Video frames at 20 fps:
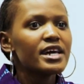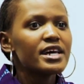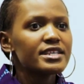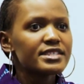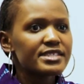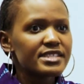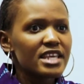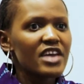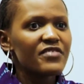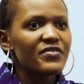
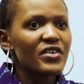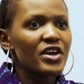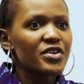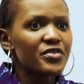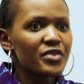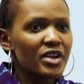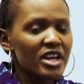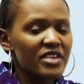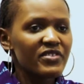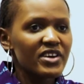safe, and
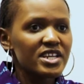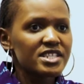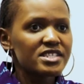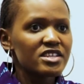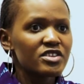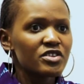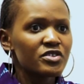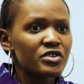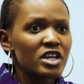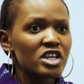relevant
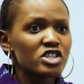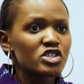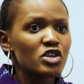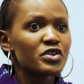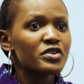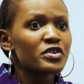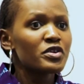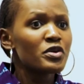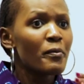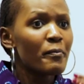
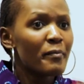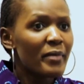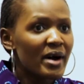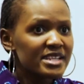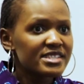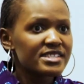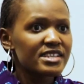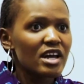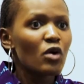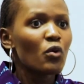education, no
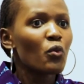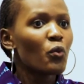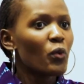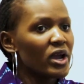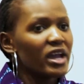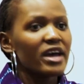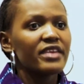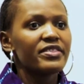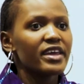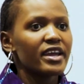matter
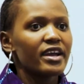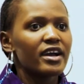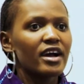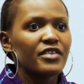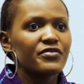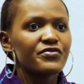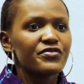where they come